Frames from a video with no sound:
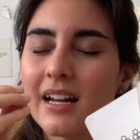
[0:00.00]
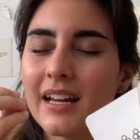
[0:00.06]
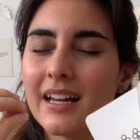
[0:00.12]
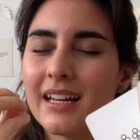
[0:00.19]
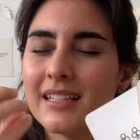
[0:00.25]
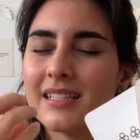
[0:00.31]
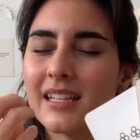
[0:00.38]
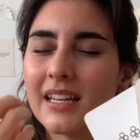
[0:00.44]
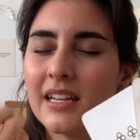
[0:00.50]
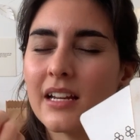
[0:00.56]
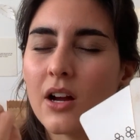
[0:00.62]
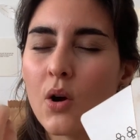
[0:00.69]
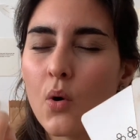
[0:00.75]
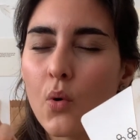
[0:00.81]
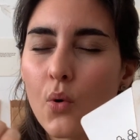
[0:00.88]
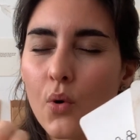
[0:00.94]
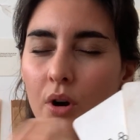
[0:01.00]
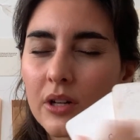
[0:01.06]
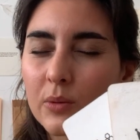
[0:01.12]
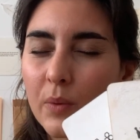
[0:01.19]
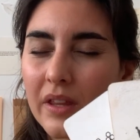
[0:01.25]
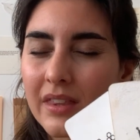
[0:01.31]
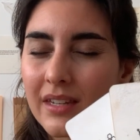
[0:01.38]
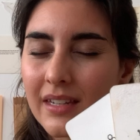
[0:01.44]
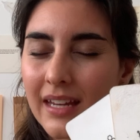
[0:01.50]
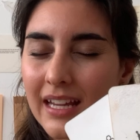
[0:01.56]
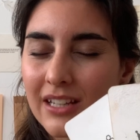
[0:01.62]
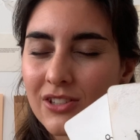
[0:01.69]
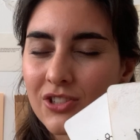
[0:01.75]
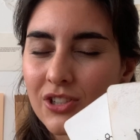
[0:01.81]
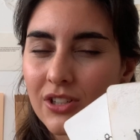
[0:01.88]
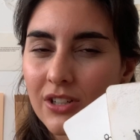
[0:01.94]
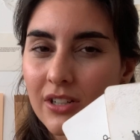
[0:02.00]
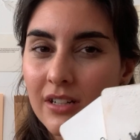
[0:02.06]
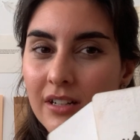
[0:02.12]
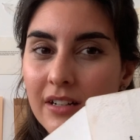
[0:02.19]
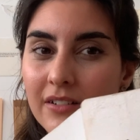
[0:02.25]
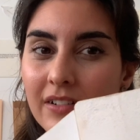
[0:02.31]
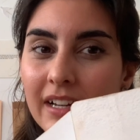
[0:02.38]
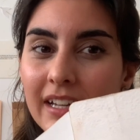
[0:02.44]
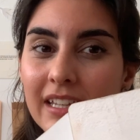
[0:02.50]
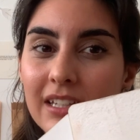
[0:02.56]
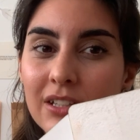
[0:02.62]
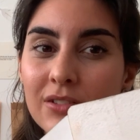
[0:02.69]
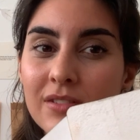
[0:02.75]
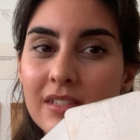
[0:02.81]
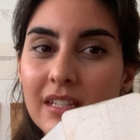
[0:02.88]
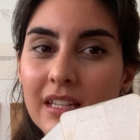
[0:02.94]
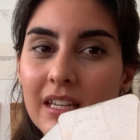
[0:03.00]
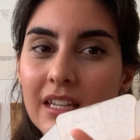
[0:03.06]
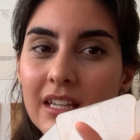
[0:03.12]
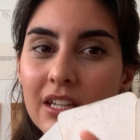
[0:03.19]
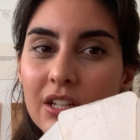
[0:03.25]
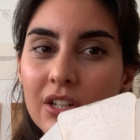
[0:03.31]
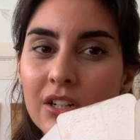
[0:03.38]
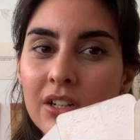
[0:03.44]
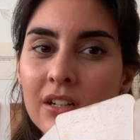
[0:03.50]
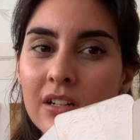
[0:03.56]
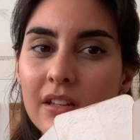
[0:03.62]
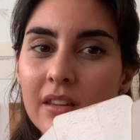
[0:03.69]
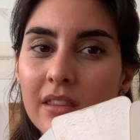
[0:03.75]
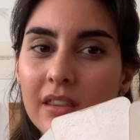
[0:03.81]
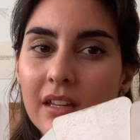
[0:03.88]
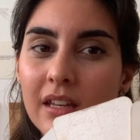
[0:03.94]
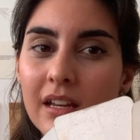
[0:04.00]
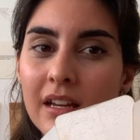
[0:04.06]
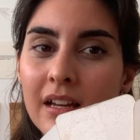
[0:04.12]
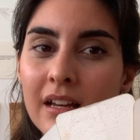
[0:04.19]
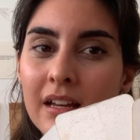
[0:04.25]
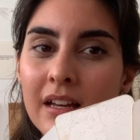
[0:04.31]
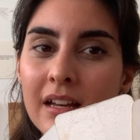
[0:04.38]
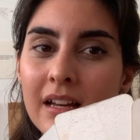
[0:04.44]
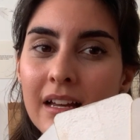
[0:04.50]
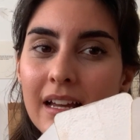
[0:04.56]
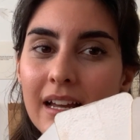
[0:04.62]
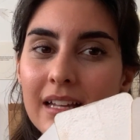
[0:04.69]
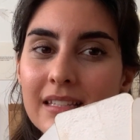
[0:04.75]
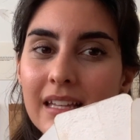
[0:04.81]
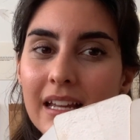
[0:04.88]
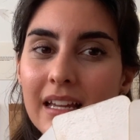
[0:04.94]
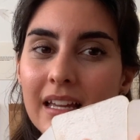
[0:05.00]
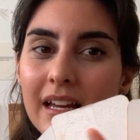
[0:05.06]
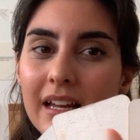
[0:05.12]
it's in accord with nature. right? You see here it's like